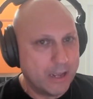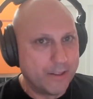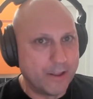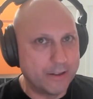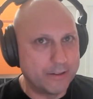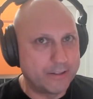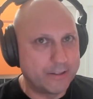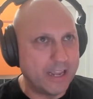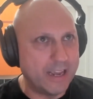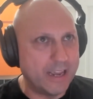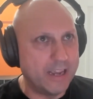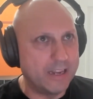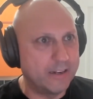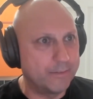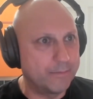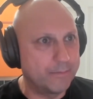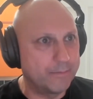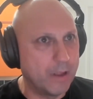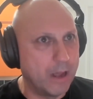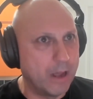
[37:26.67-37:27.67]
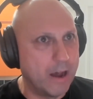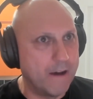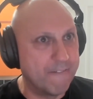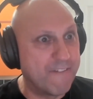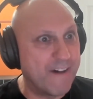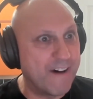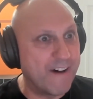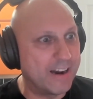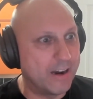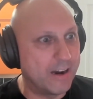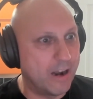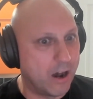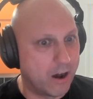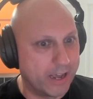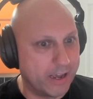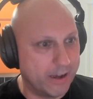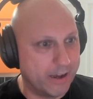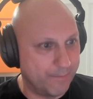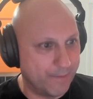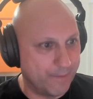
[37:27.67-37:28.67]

that did van hire,